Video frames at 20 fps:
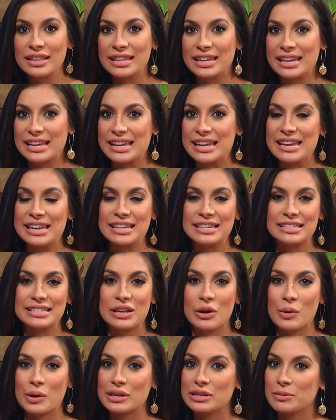the heat is
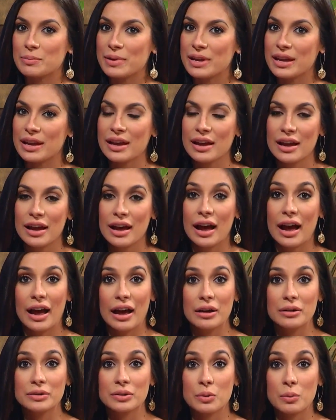going to be
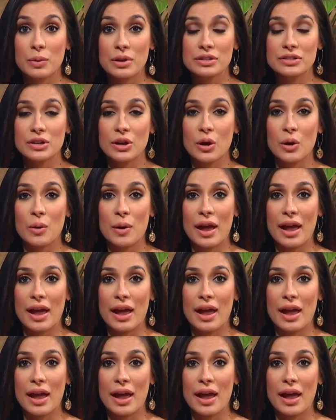out the window,